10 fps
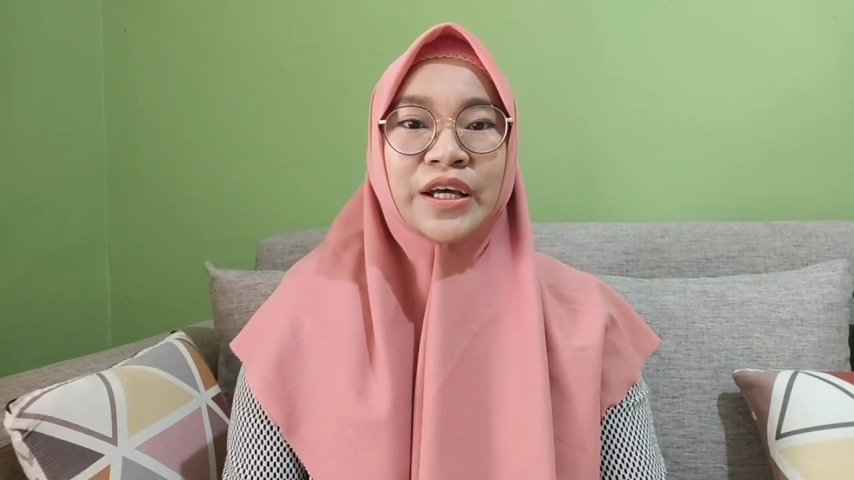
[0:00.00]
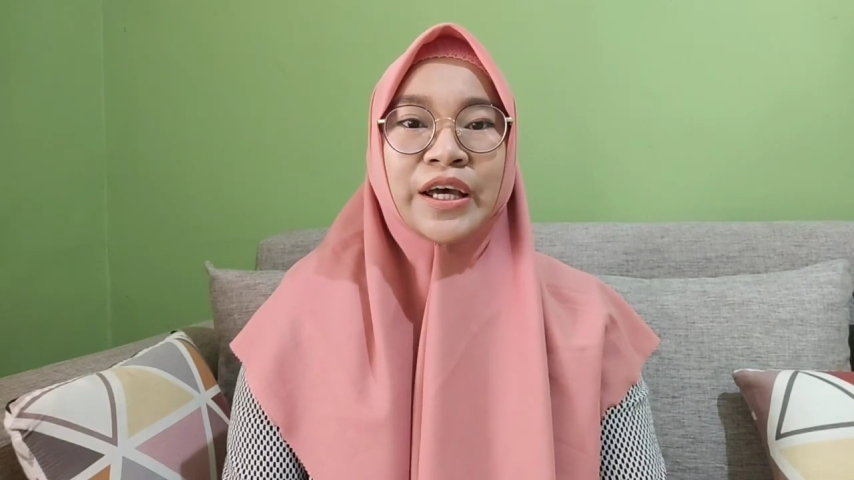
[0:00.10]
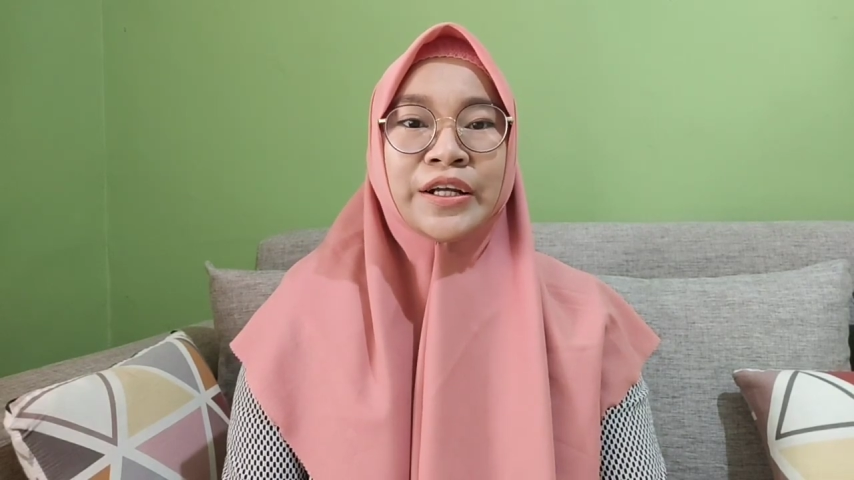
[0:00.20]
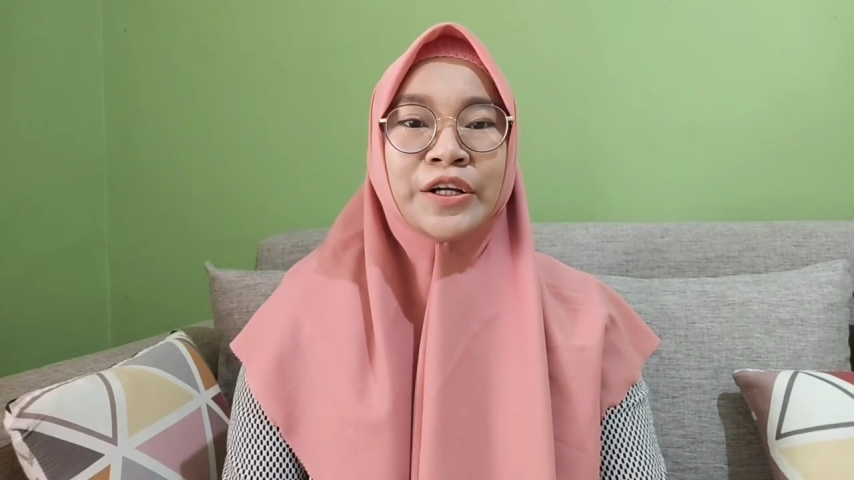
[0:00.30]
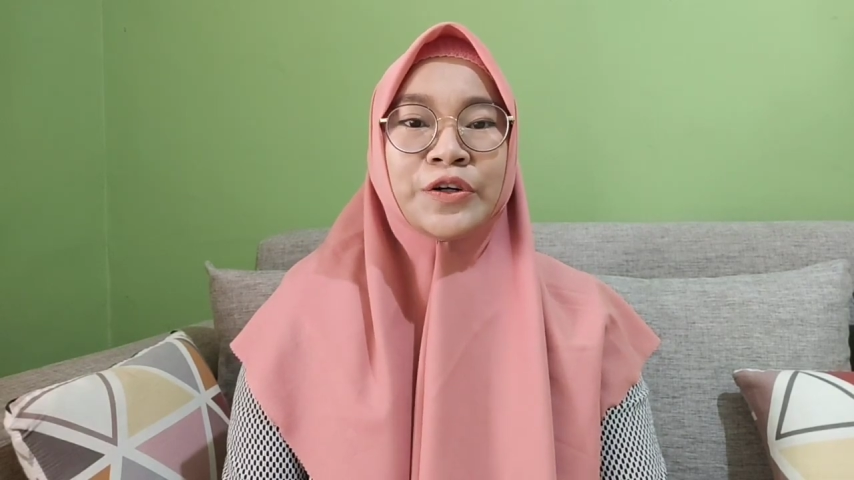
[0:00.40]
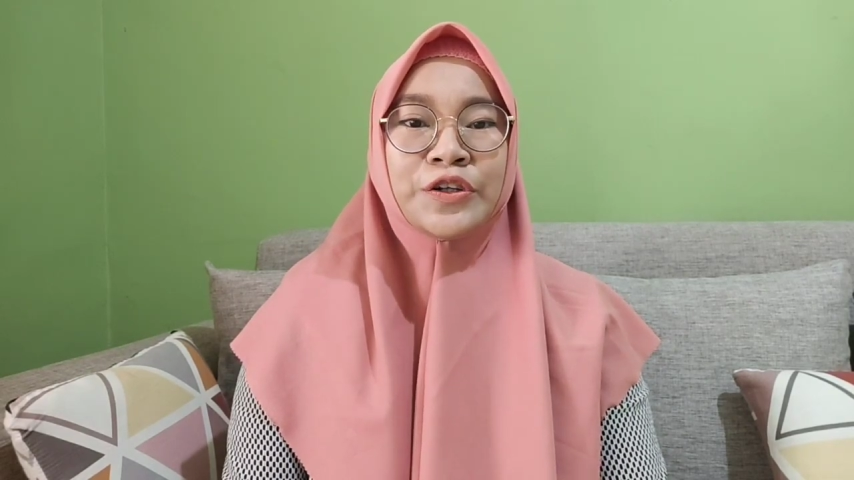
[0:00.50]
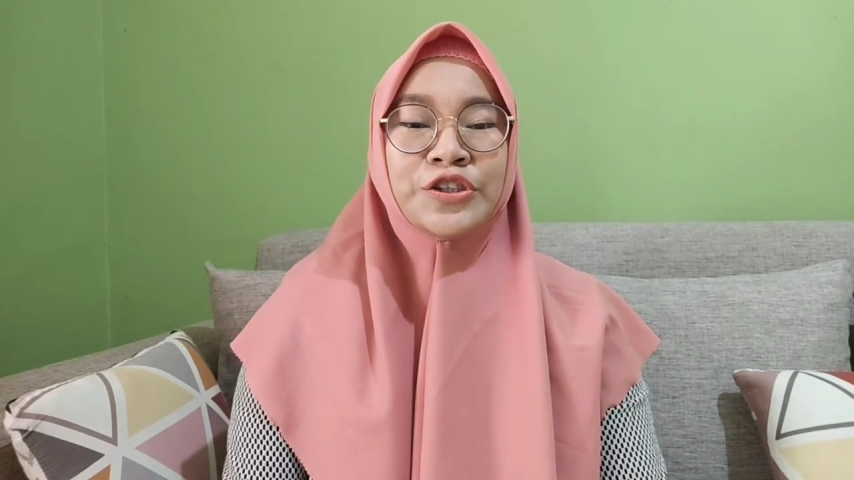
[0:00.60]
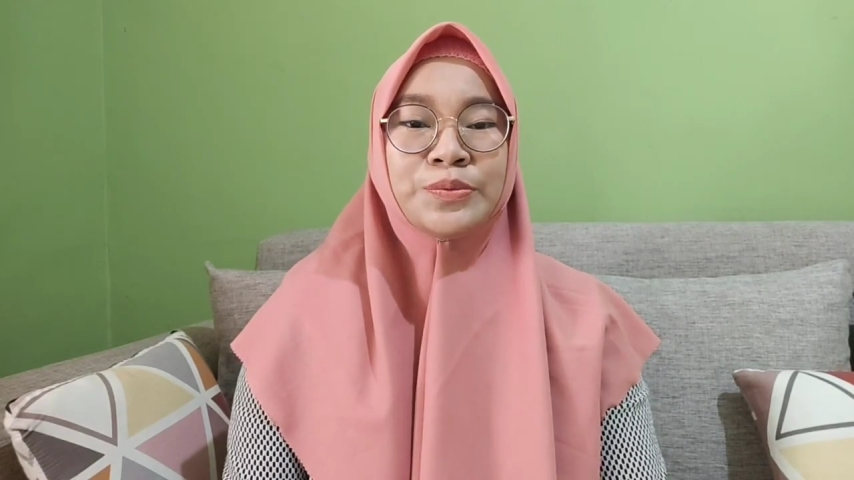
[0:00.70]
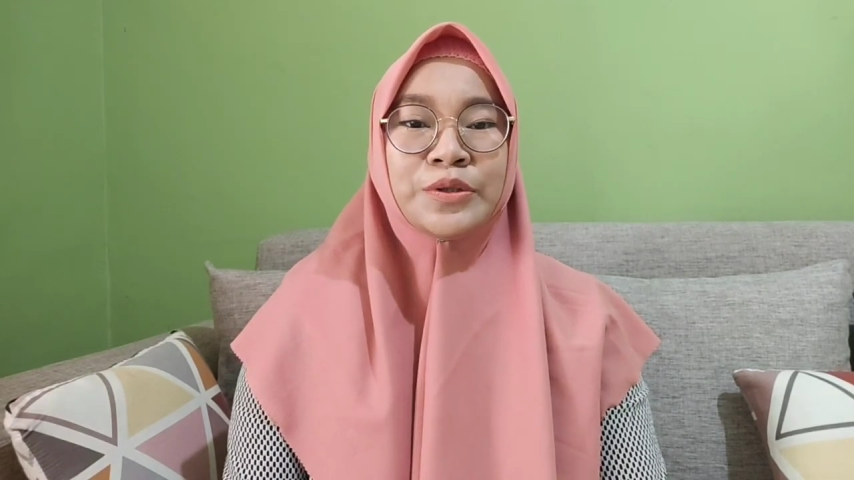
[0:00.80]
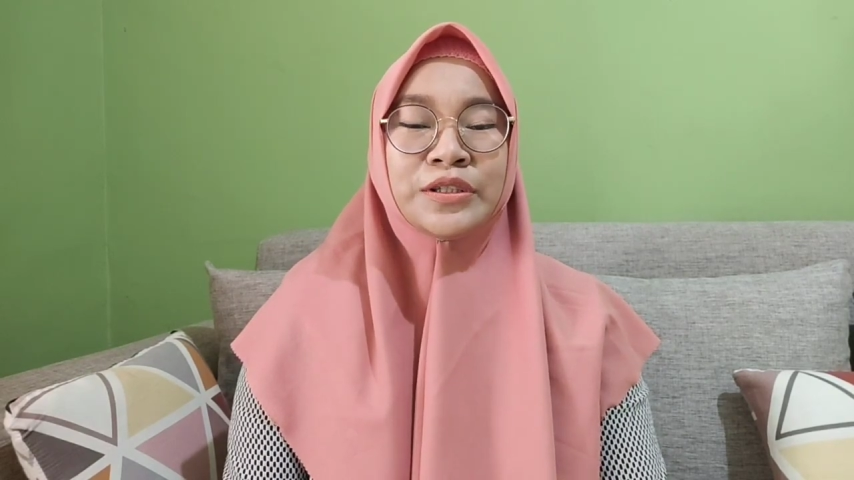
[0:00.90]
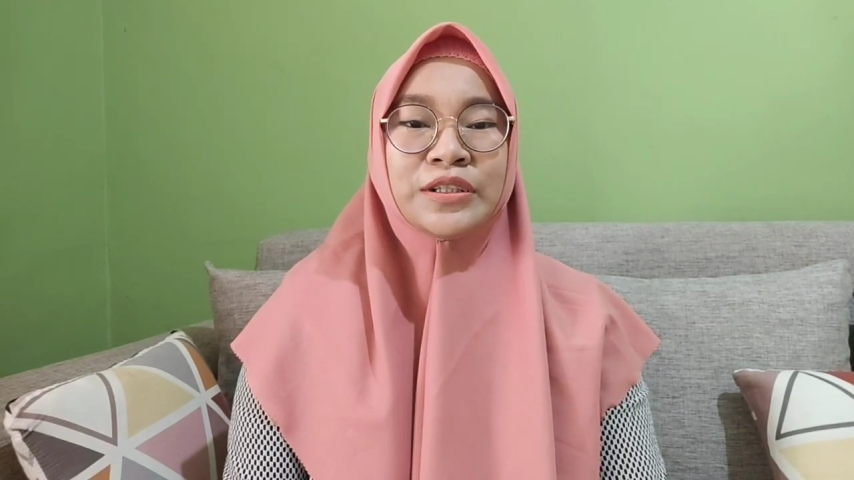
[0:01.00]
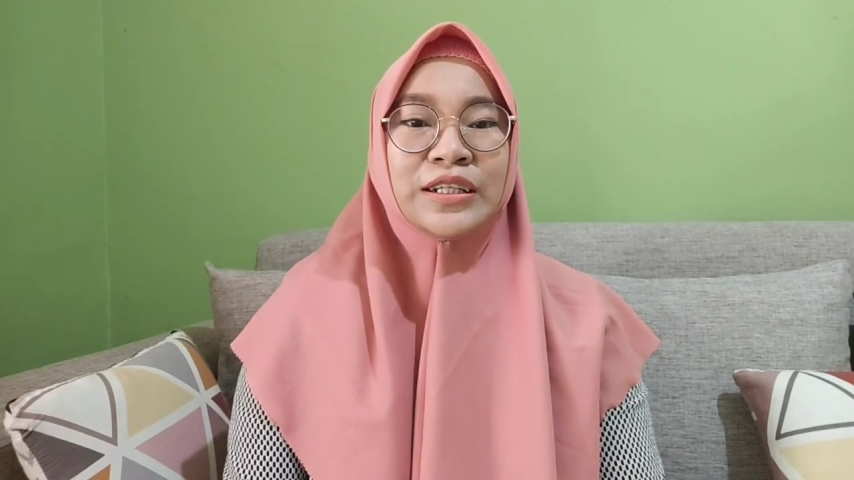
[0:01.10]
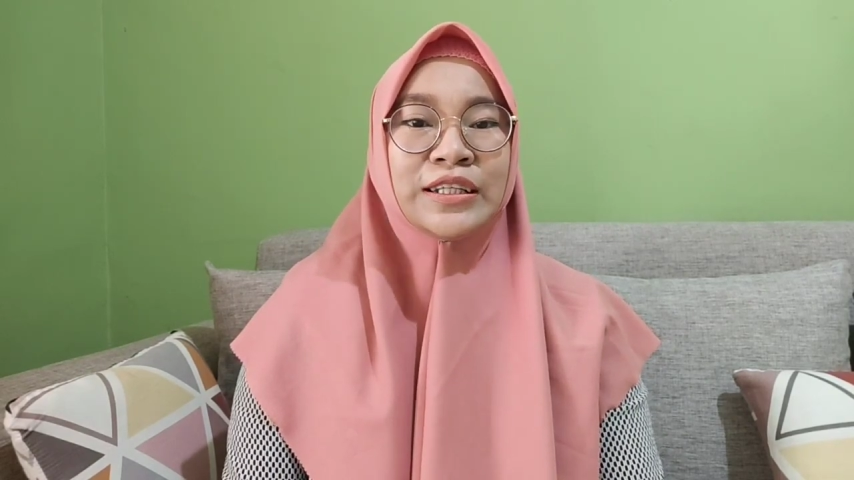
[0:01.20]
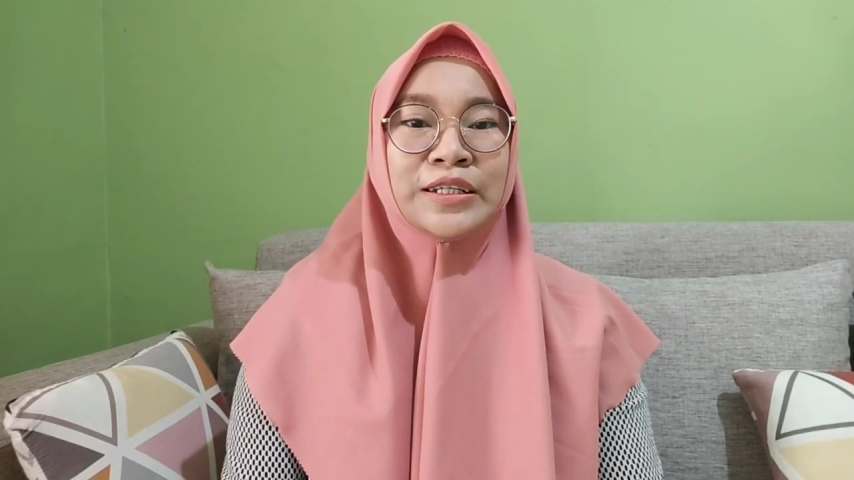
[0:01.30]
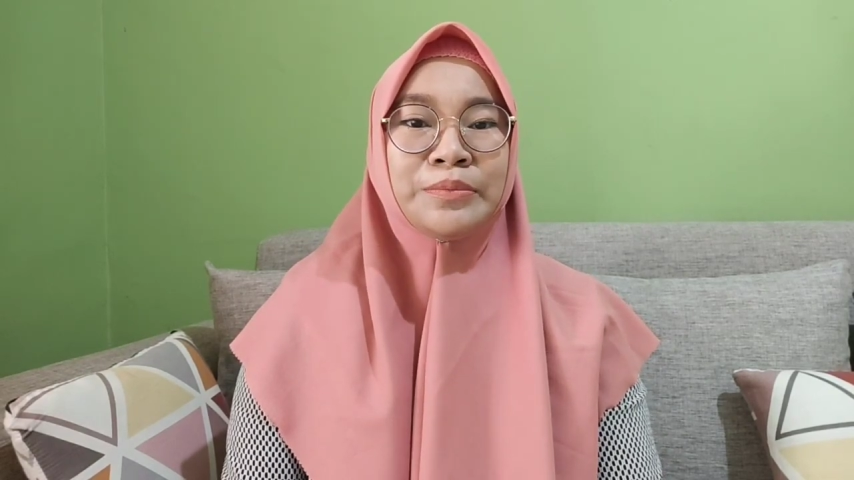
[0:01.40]
and
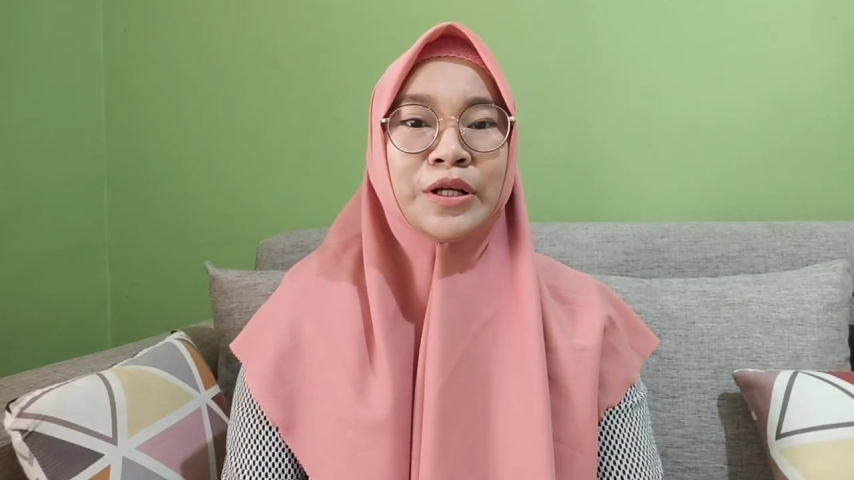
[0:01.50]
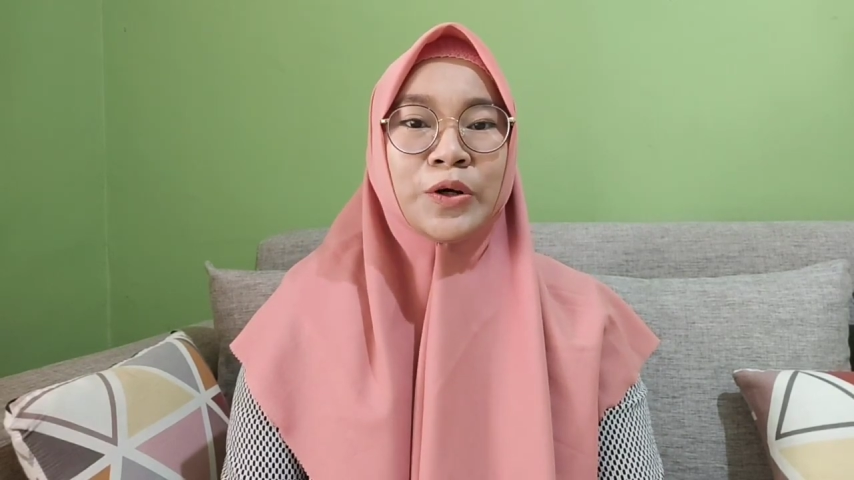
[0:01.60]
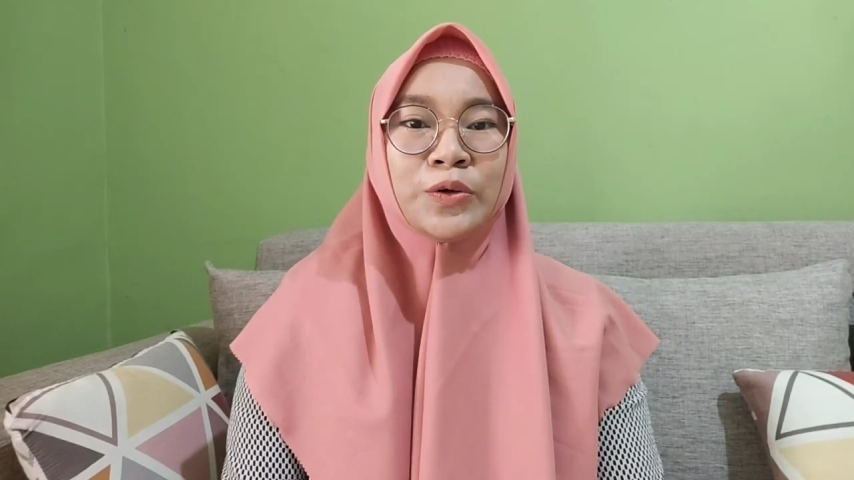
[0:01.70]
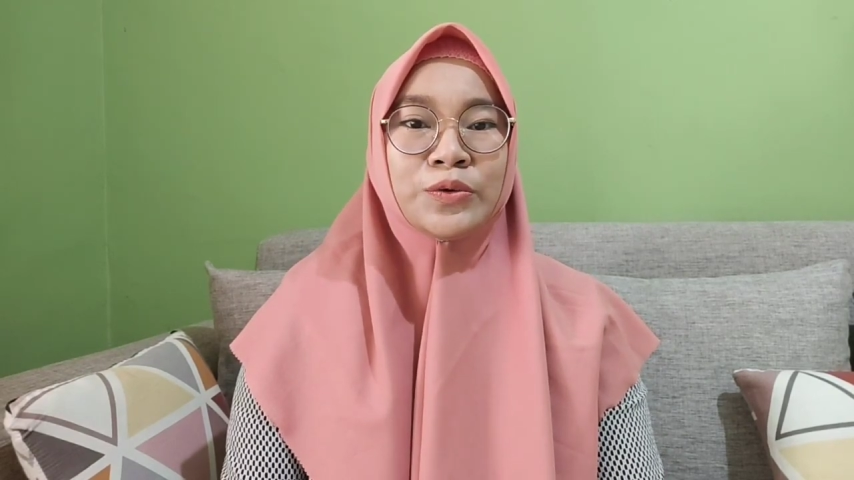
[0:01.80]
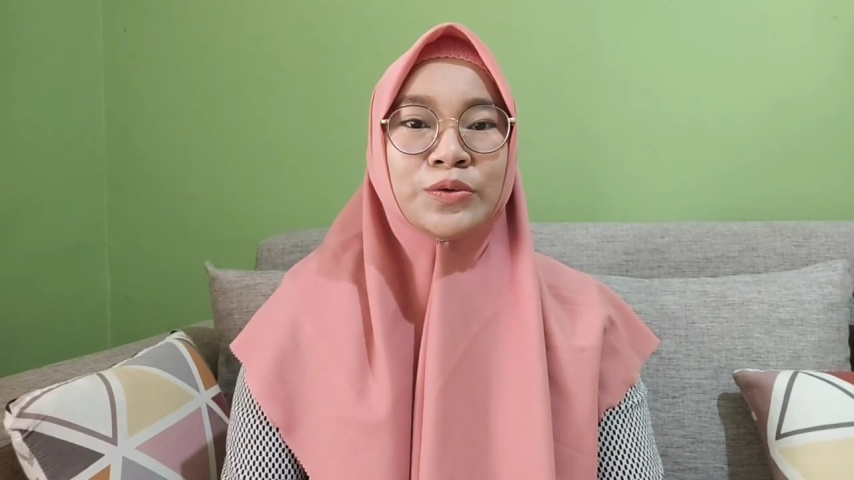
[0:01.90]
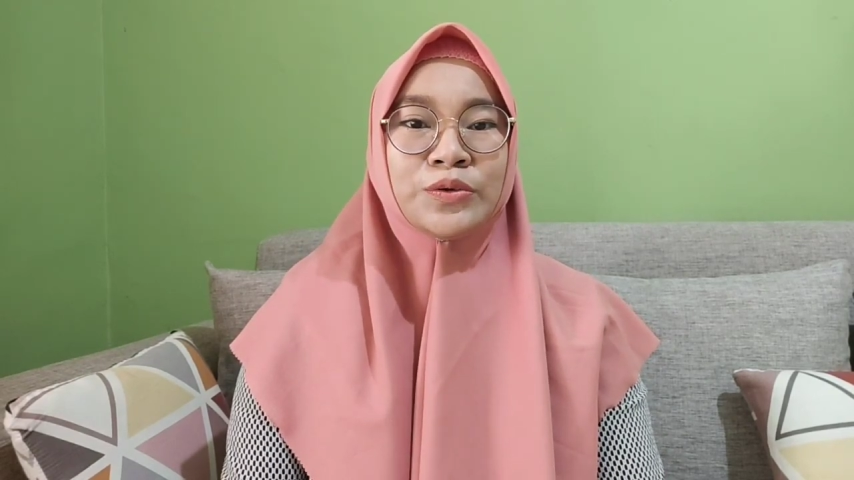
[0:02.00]
enrichment link below.